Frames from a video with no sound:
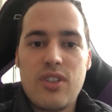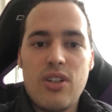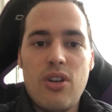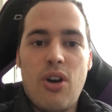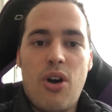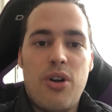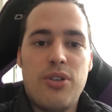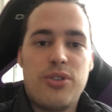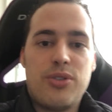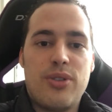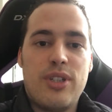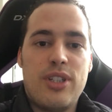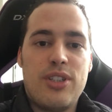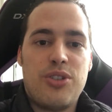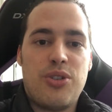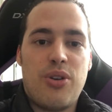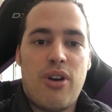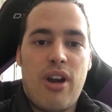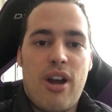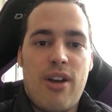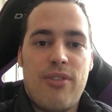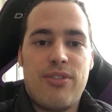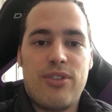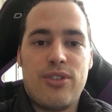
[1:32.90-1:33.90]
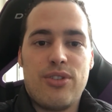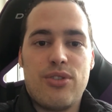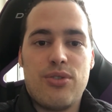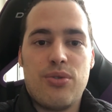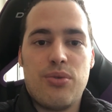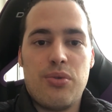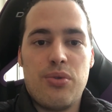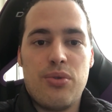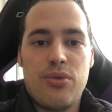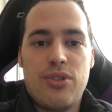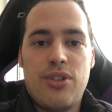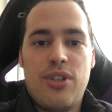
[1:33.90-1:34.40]
alternate traffic
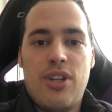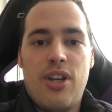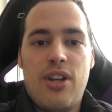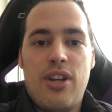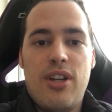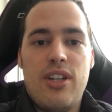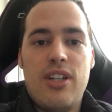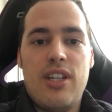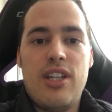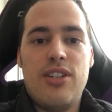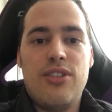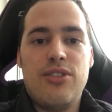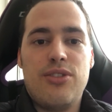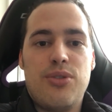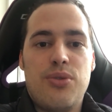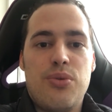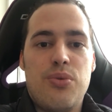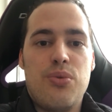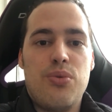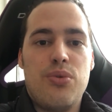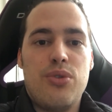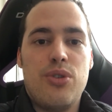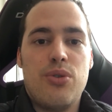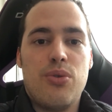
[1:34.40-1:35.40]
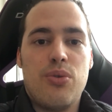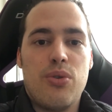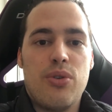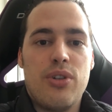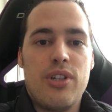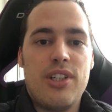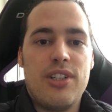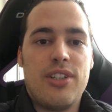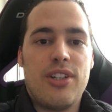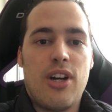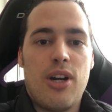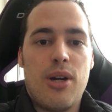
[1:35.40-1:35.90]
source into your
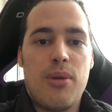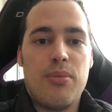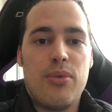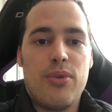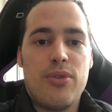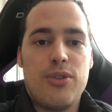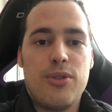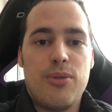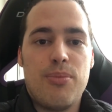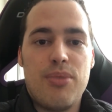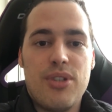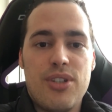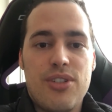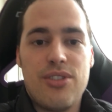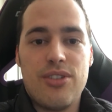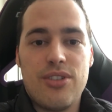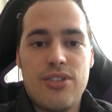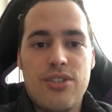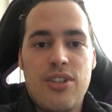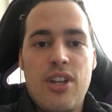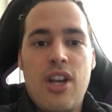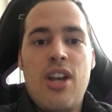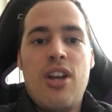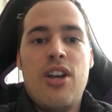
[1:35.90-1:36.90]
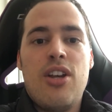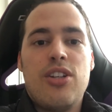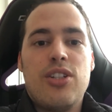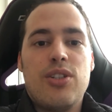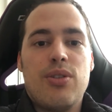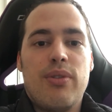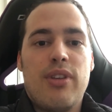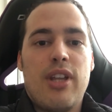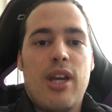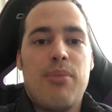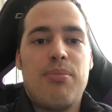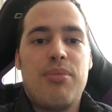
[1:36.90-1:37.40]
e-commerce business.
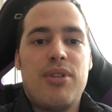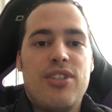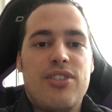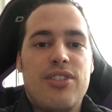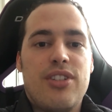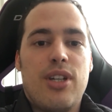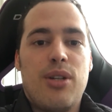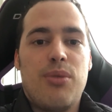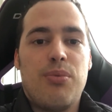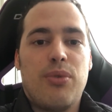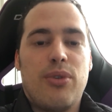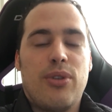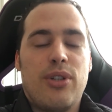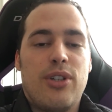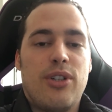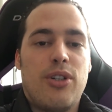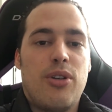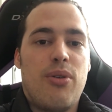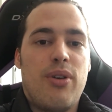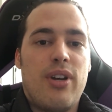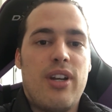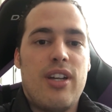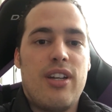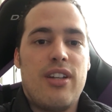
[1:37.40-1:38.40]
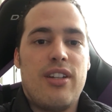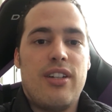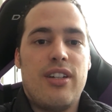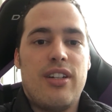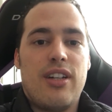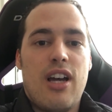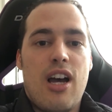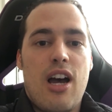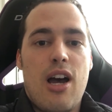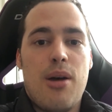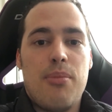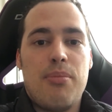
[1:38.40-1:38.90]
So that being said, we're going to go ahead and
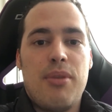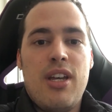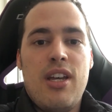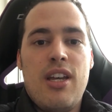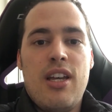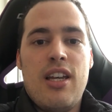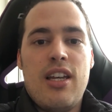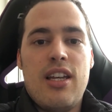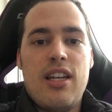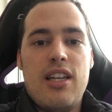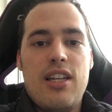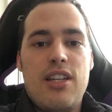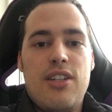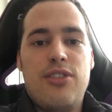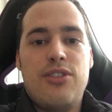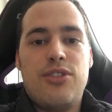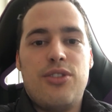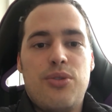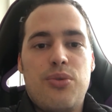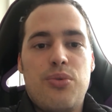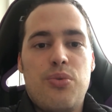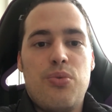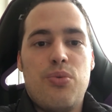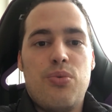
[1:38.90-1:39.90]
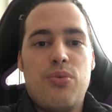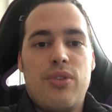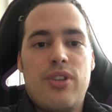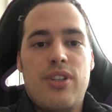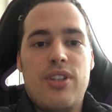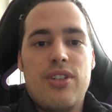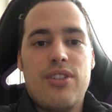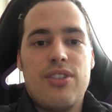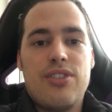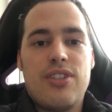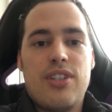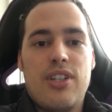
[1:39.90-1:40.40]
hop into
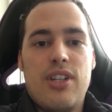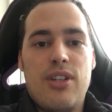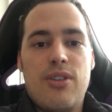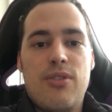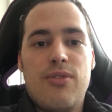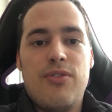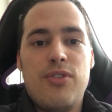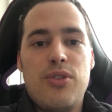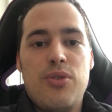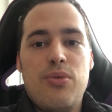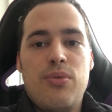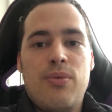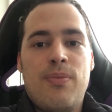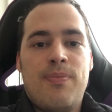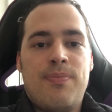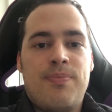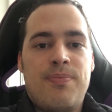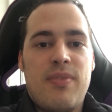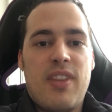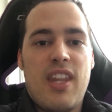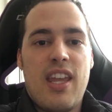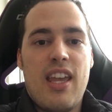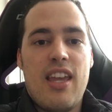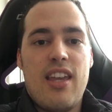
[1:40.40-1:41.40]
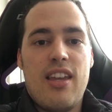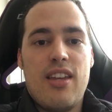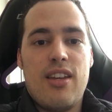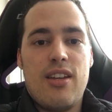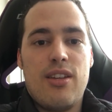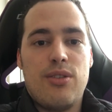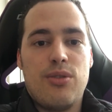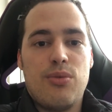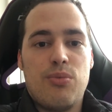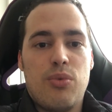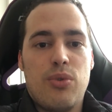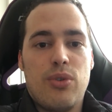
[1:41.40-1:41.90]
this interview,
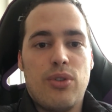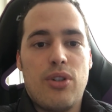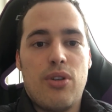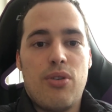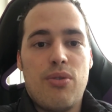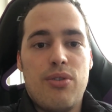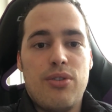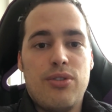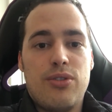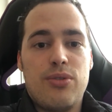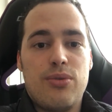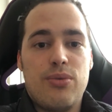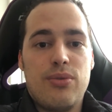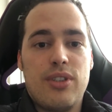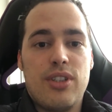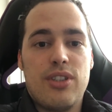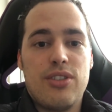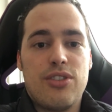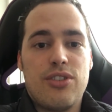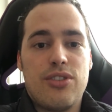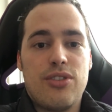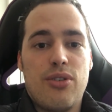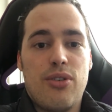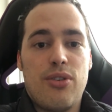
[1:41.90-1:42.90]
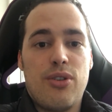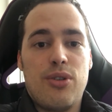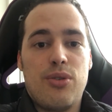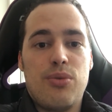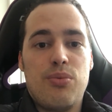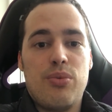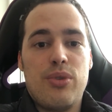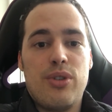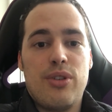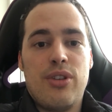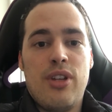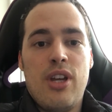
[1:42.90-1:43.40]
and we're going to get started
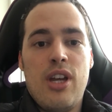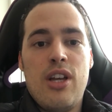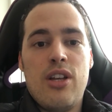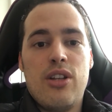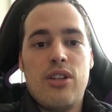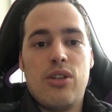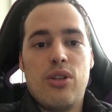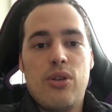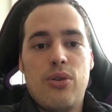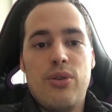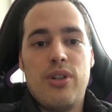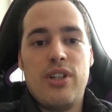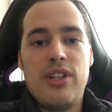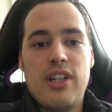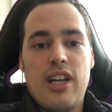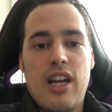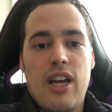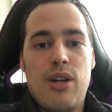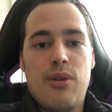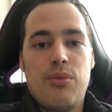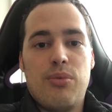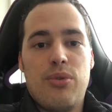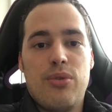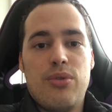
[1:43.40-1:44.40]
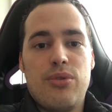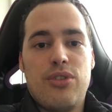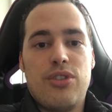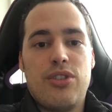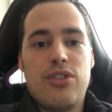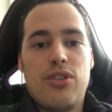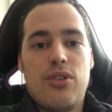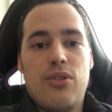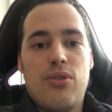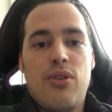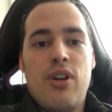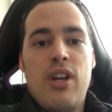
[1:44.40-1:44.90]
with learning AdWords.
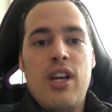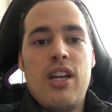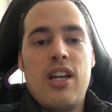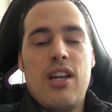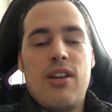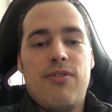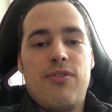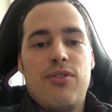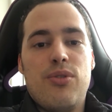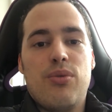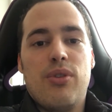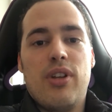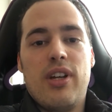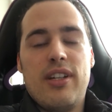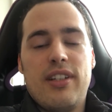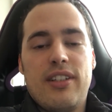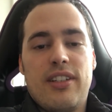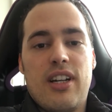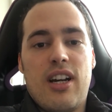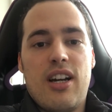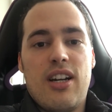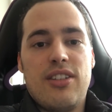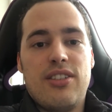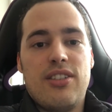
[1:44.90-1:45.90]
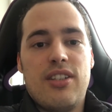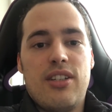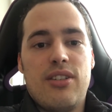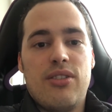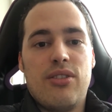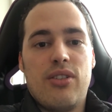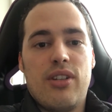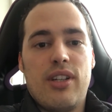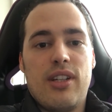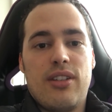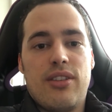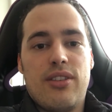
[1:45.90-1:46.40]
So if you like
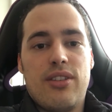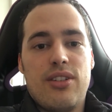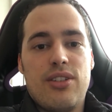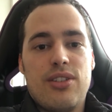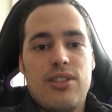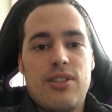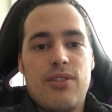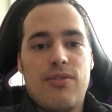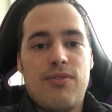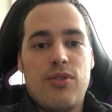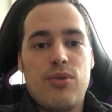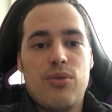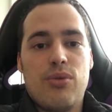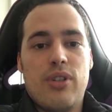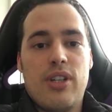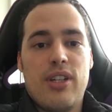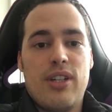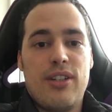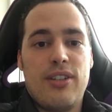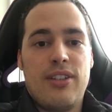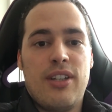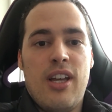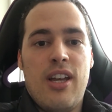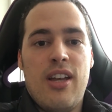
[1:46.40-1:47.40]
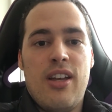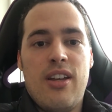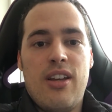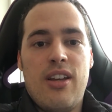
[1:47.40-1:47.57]
content like this, if you like